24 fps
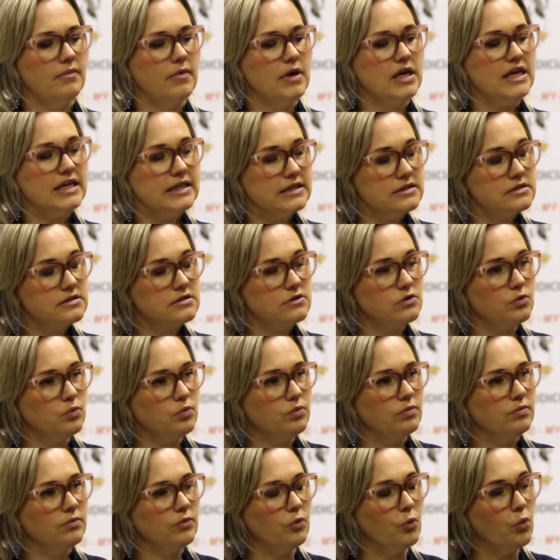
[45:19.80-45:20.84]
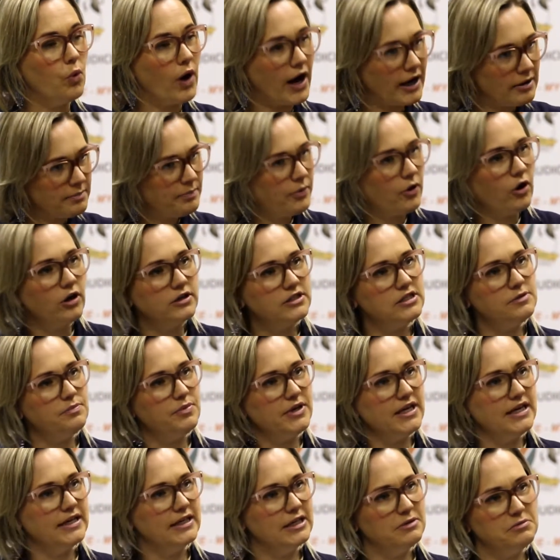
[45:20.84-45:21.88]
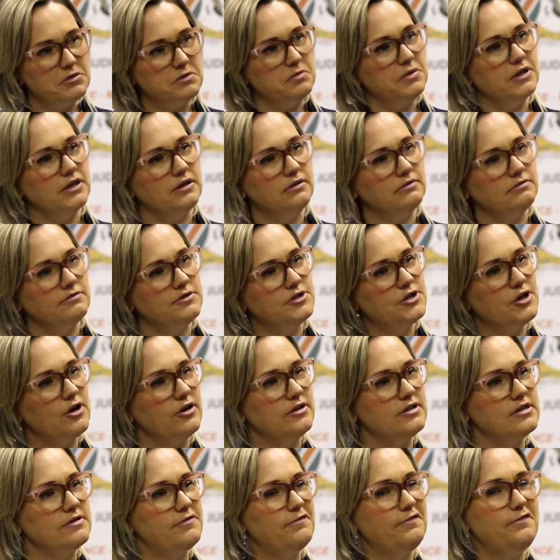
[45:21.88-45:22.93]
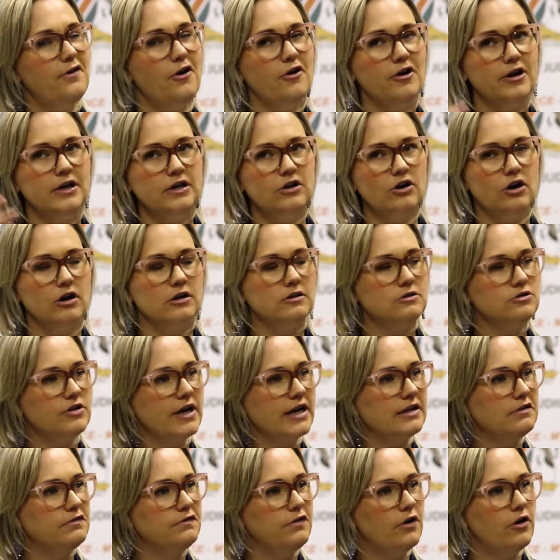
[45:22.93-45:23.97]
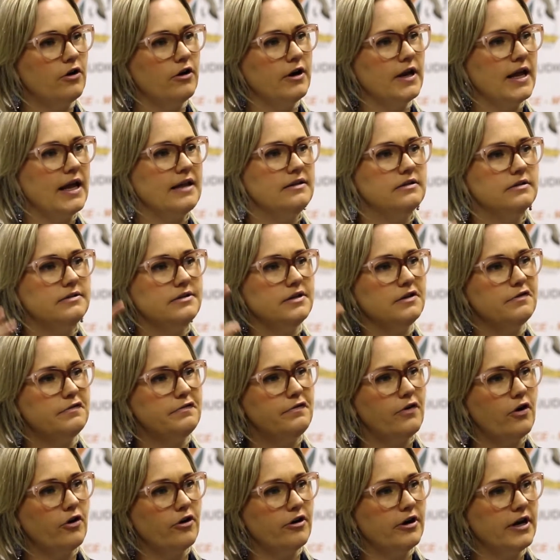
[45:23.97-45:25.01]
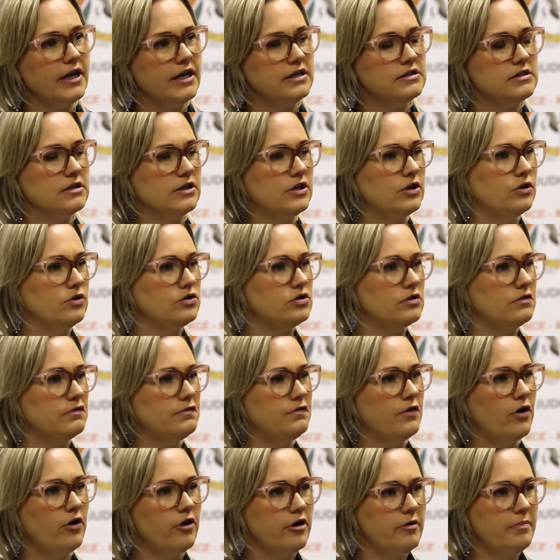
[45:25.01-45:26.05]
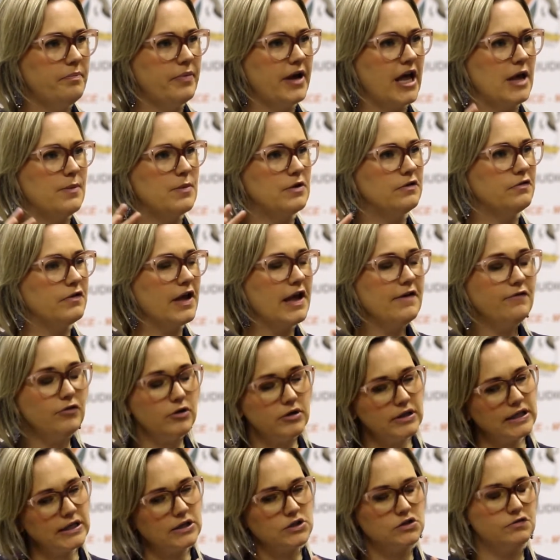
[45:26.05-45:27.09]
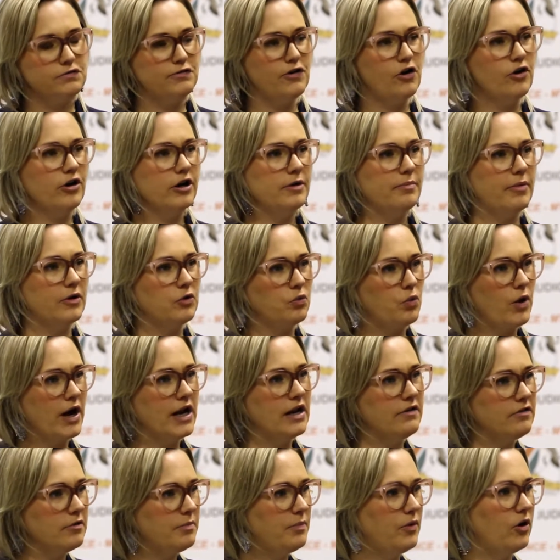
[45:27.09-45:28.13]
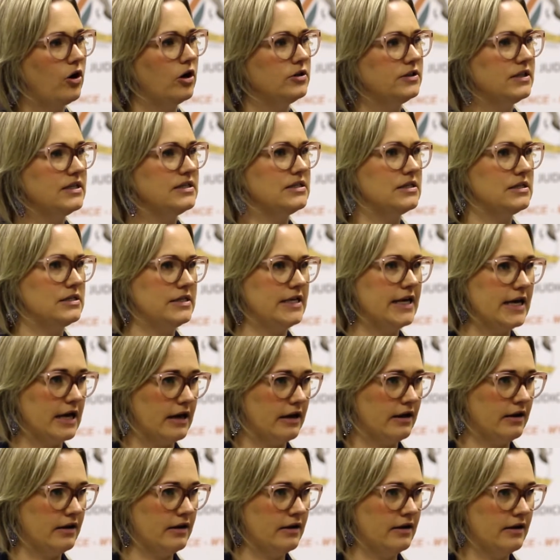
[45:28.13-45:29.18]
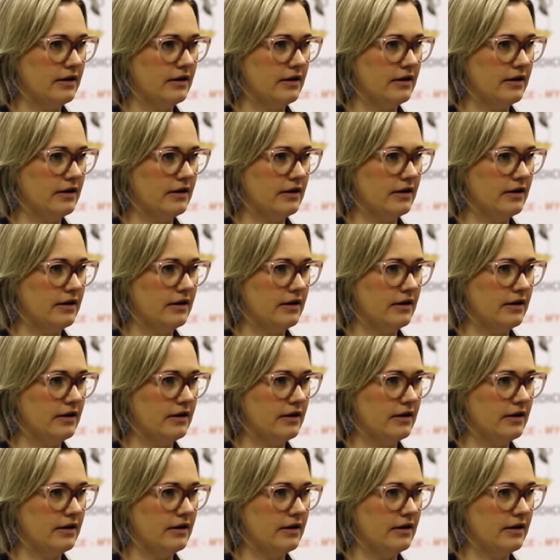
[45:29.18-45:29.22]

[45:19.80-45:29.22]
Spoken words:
is one party being Namibian. So it's a foreign contract, foreign entity, foreign execution, foreign payment. Everything is foreign, but one of the parties is here.